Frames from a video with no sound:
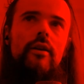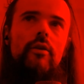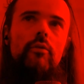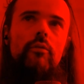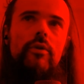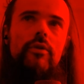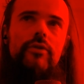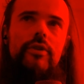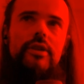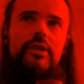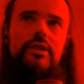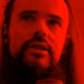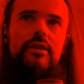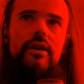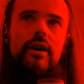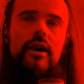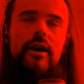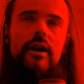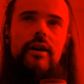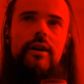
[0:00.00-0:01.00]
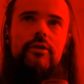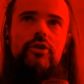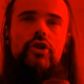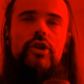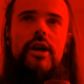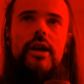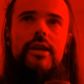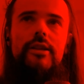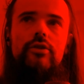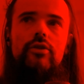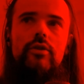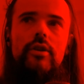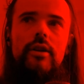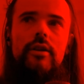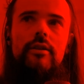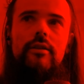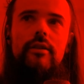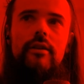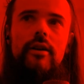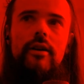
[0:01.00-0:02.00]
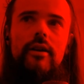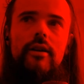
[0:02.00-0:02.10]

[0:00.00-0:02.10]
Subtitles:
With this chest, you can